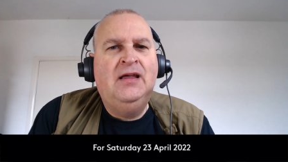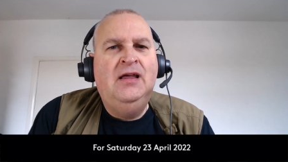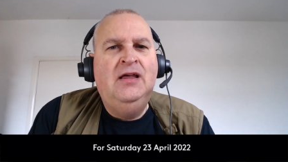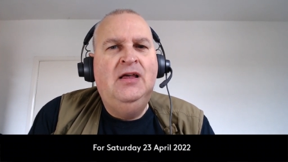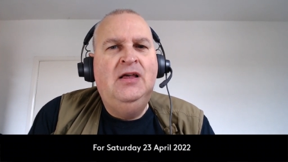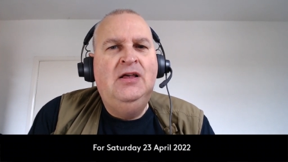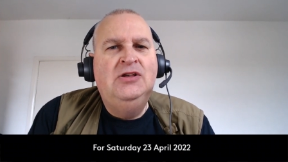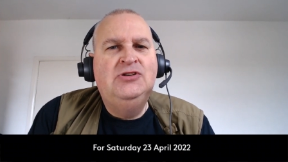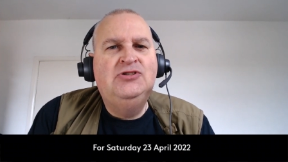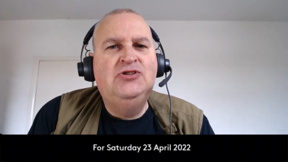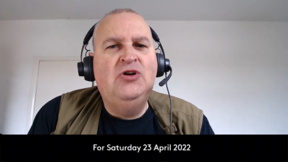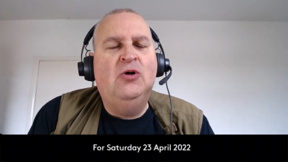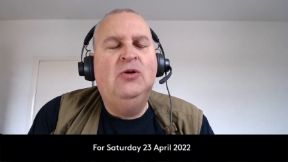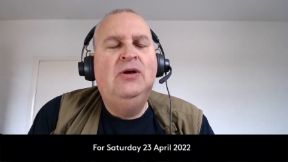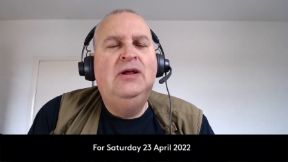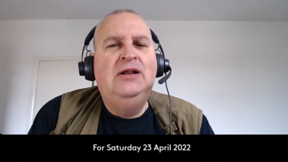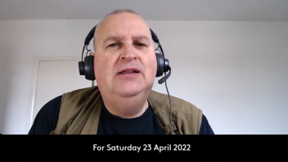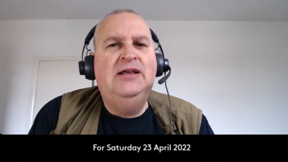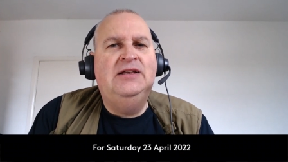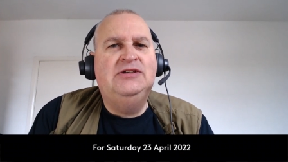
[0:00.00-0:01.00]
So
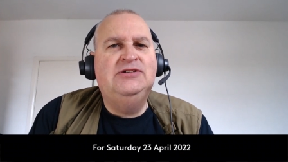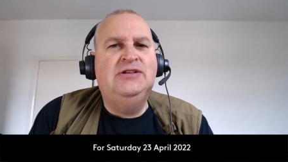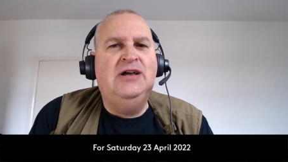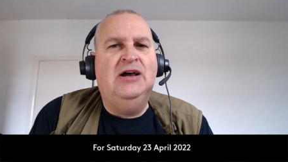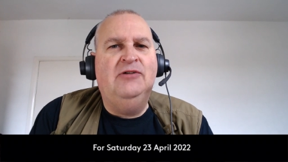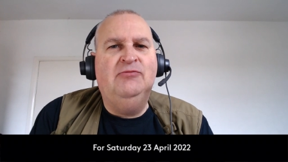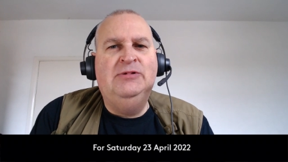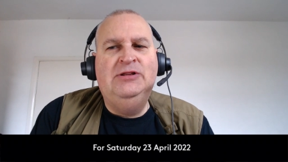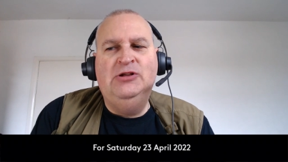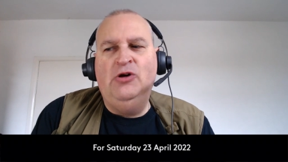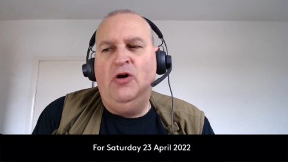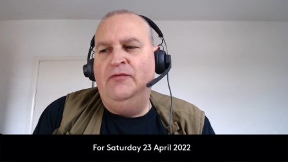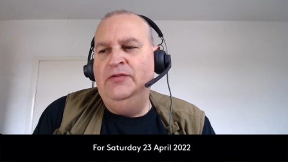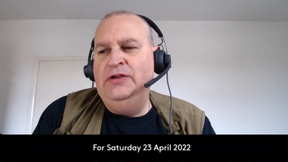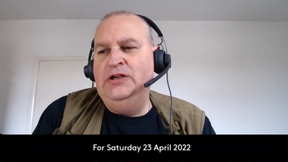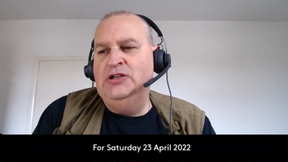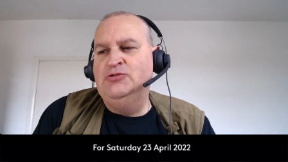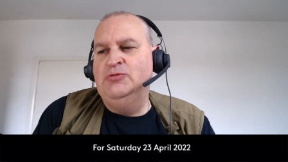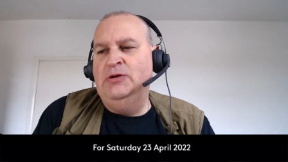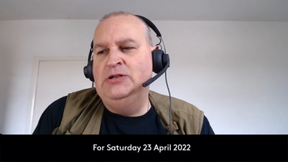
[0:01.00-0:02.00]
let's start with the
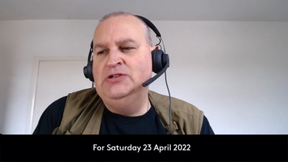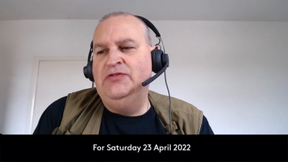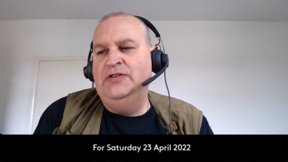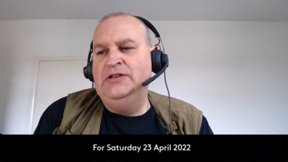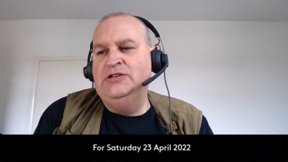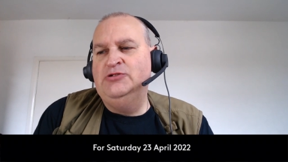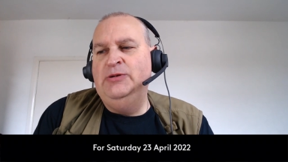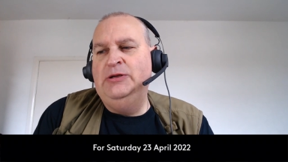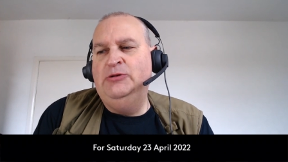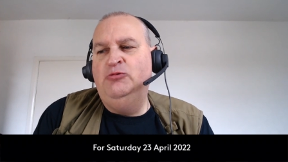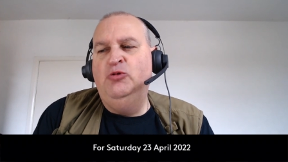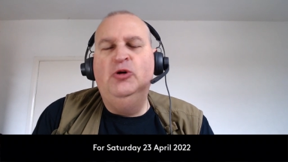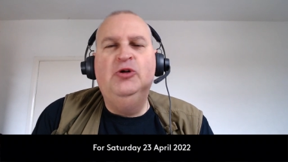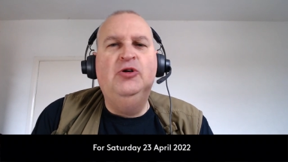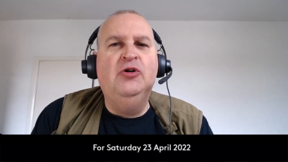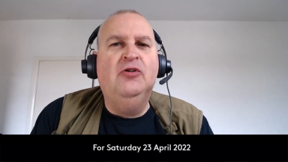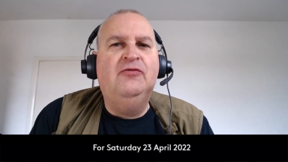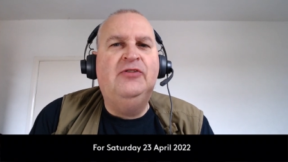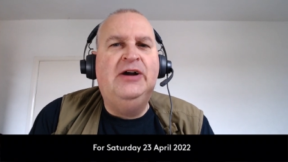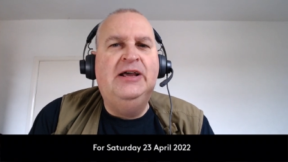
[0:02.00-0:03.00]
obvious ones for this week. Word
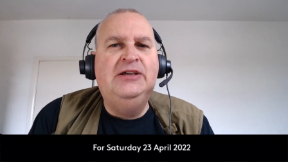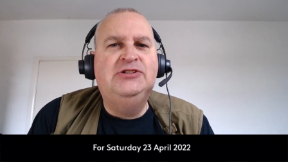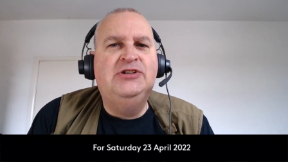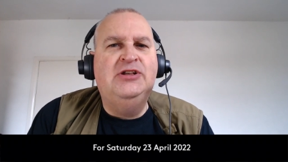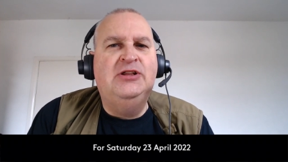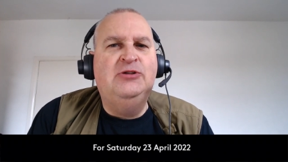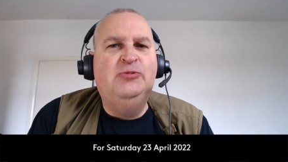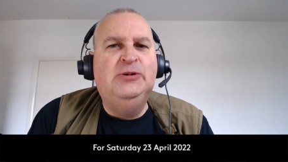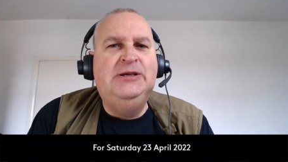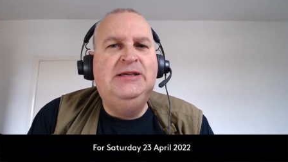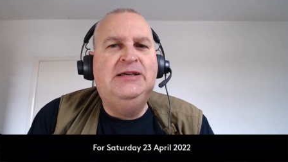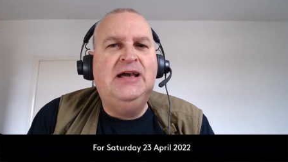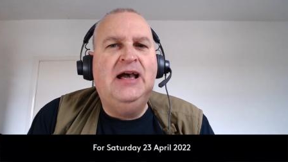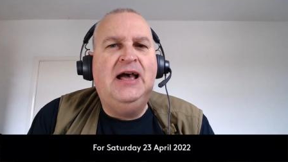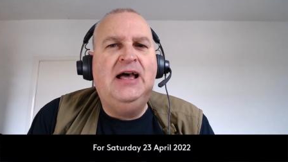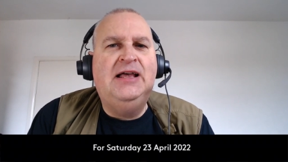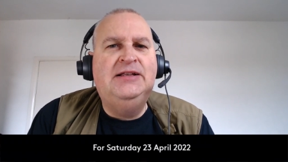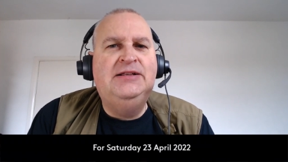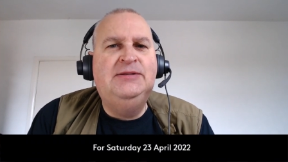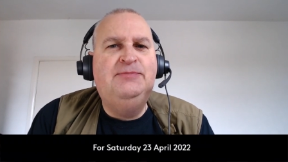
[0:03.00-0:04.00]
or phrase of the week,
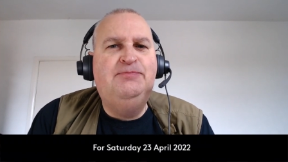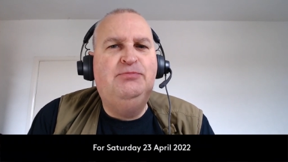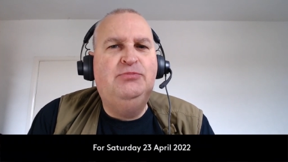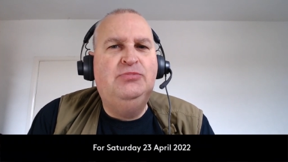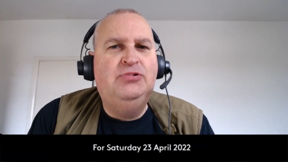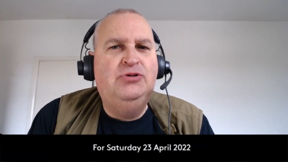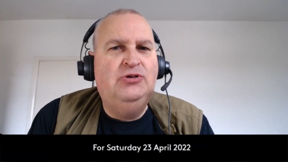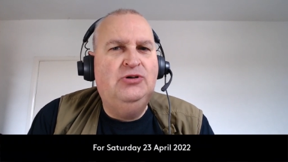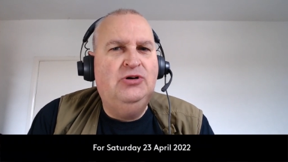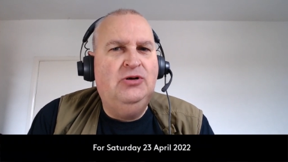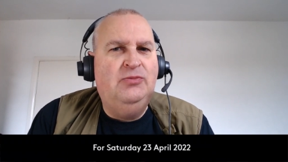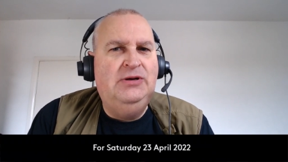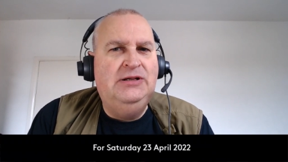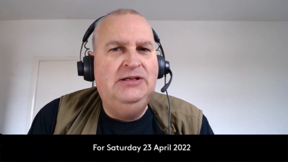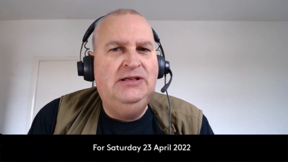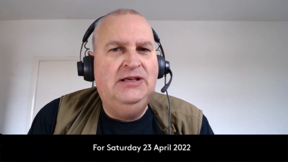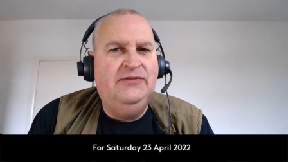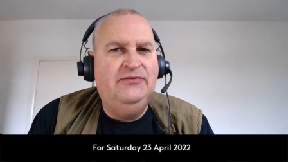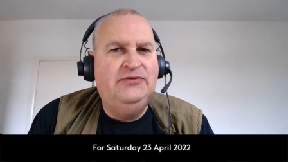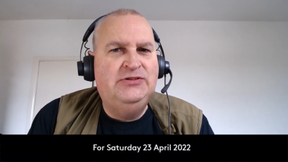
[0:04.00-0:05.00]
and
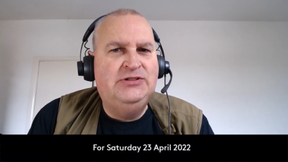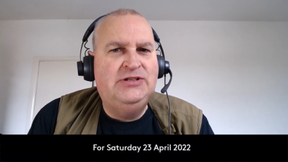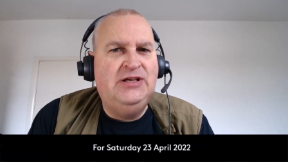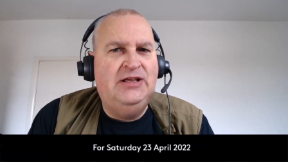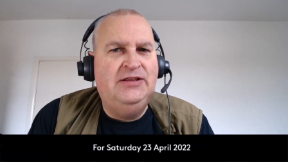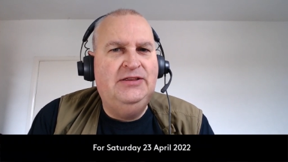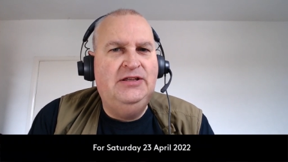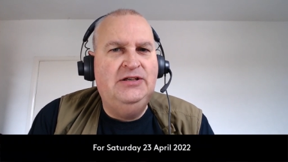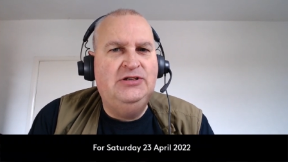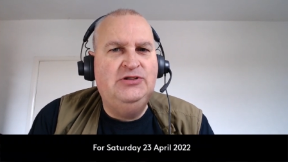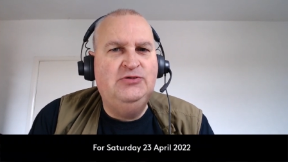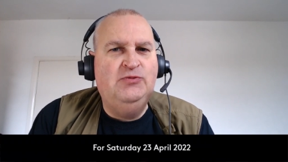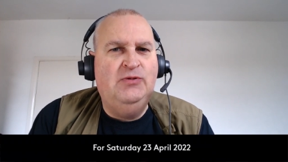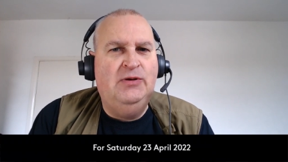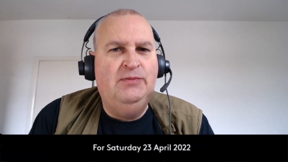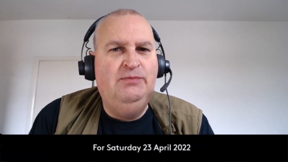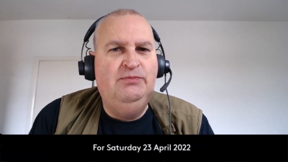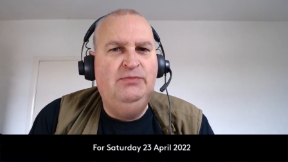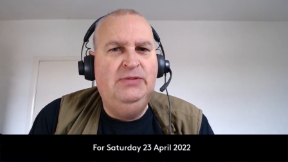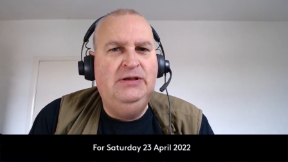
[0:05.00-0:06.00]
probably I've said this
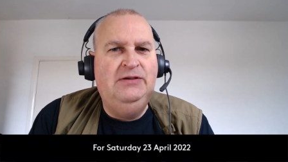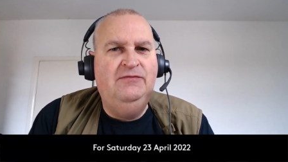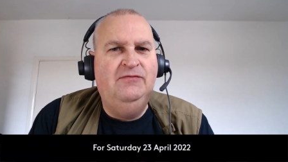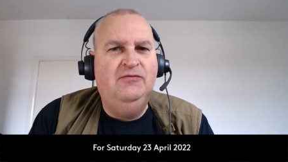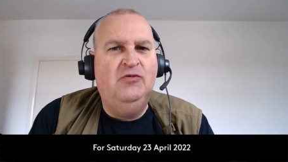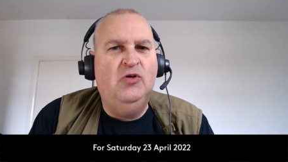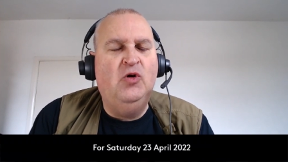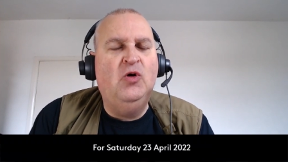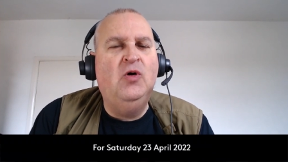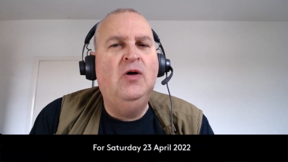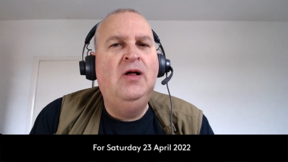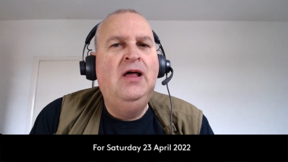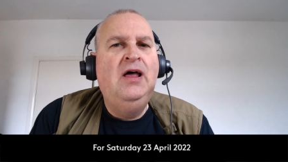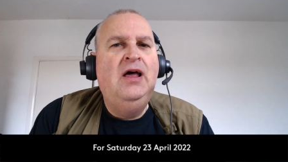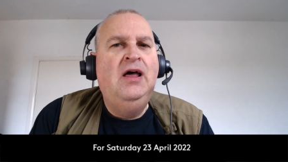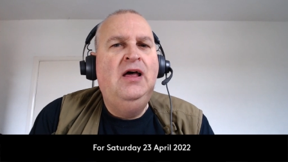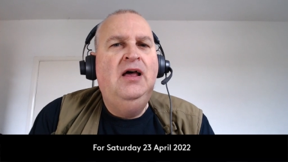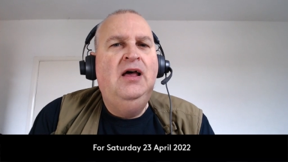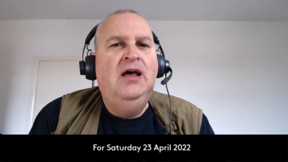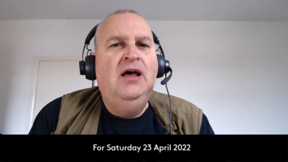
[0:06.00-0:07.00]
one before,
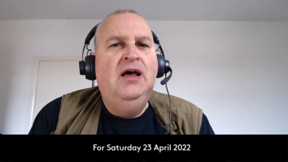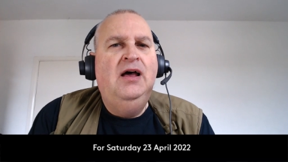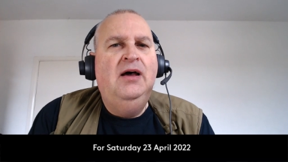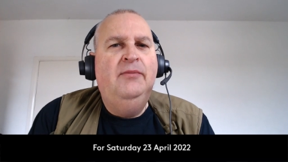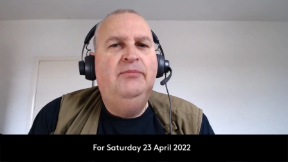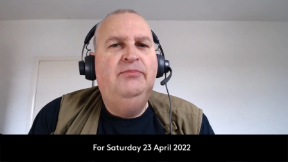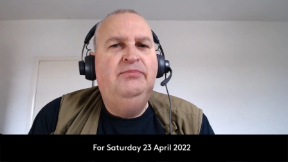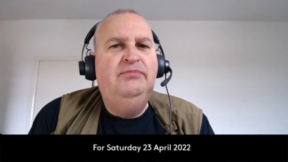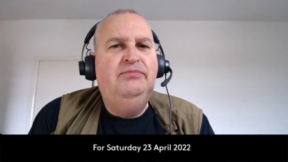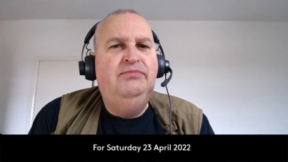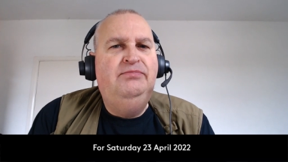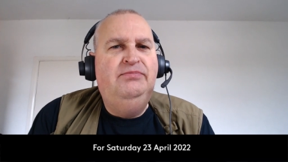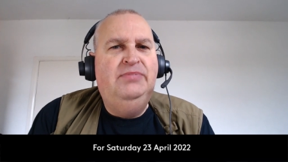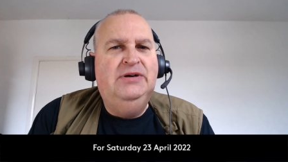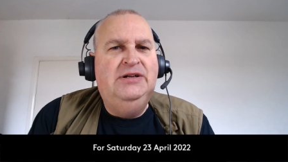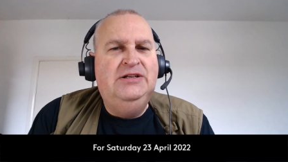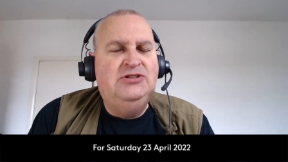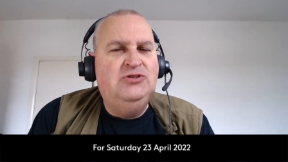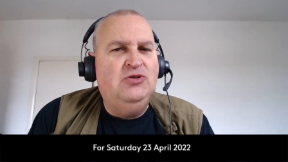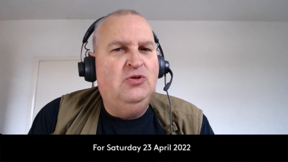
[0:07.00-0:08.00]
but
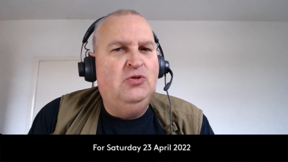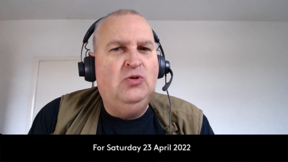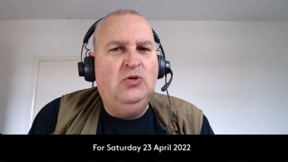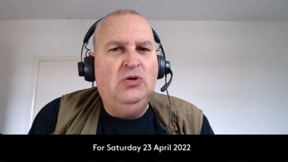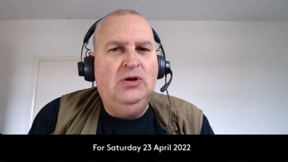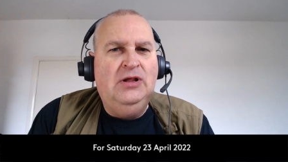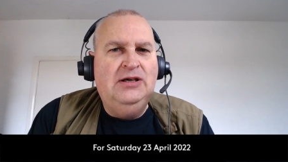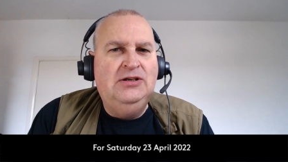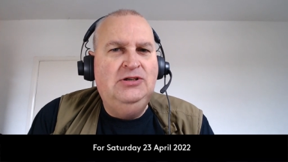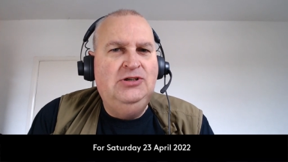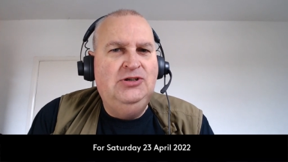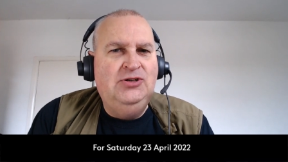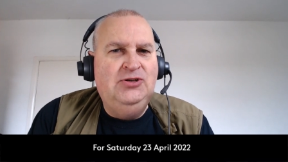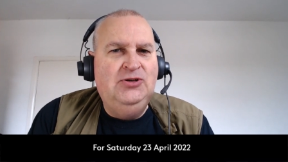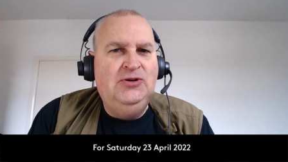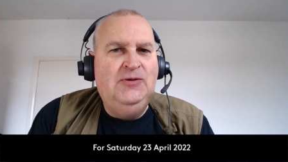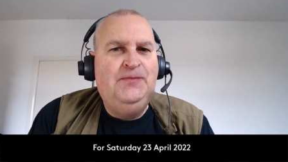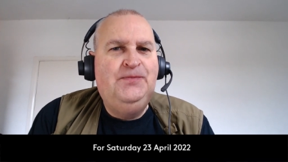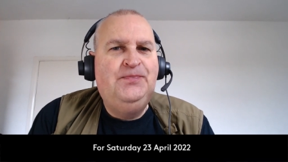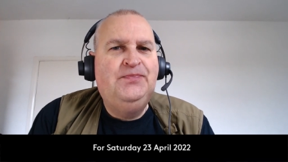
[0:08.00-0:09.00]
it's all I
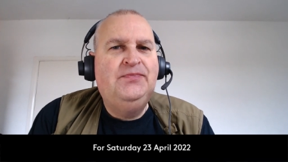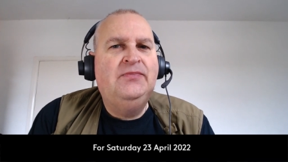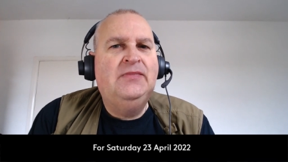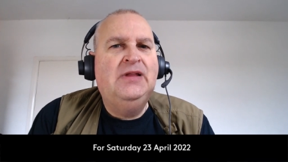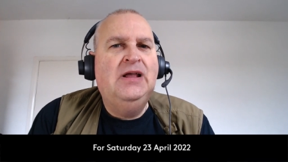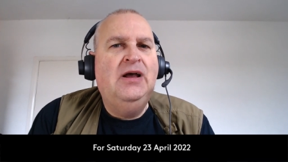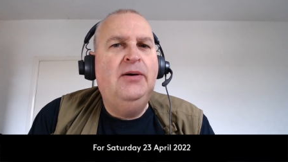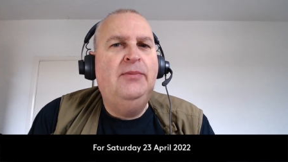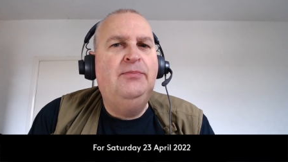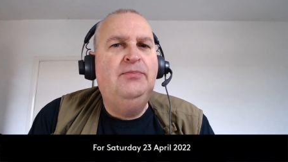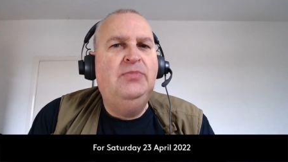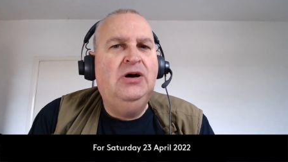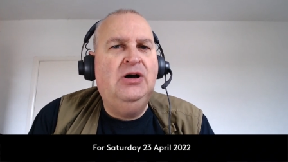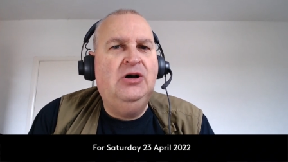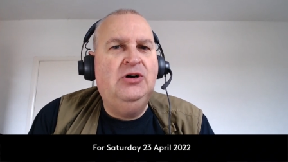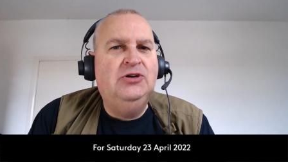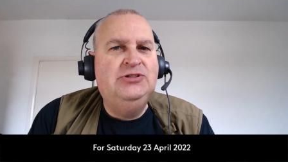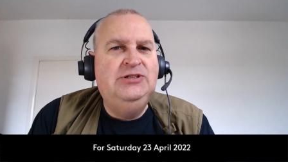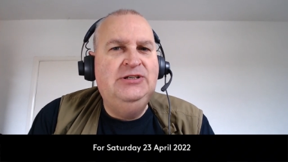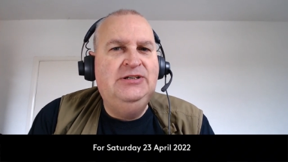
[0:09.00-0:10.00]
hear.
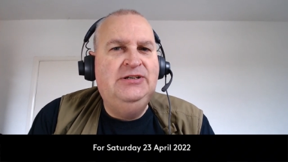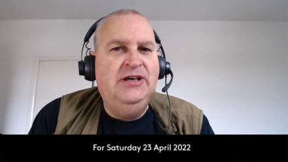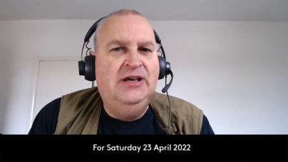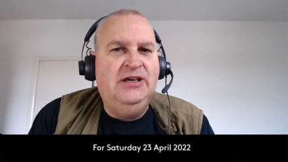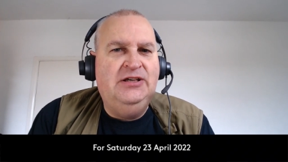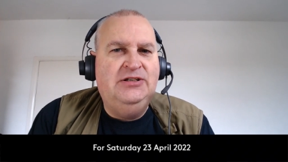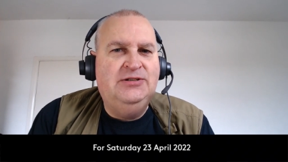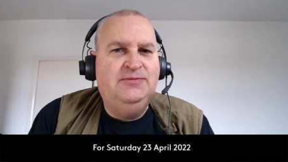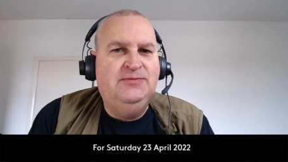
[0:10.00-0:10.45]
Partygate.